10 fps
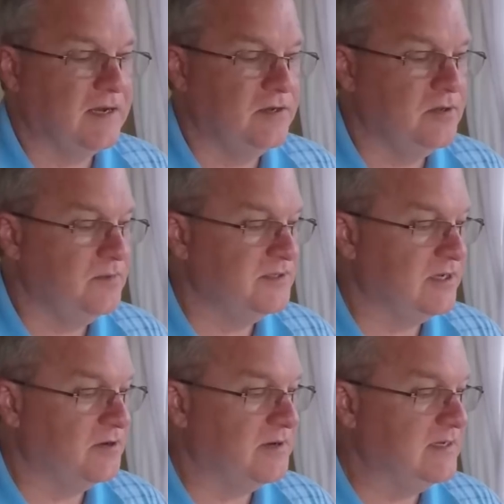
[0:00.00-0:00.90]
I knew he was
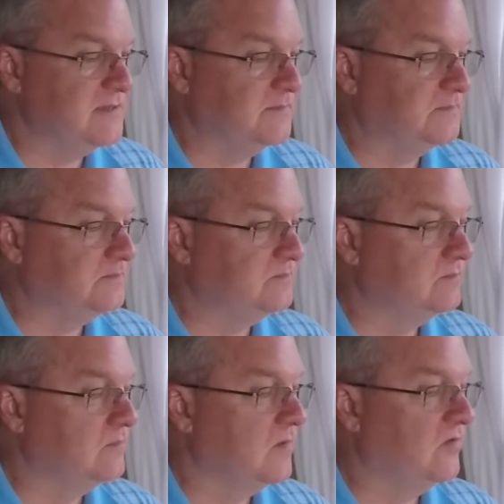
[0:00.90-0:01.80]
in Greece
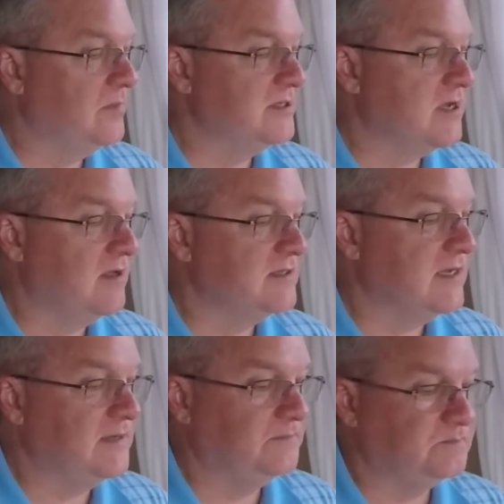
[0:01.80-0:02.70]
from his call sign.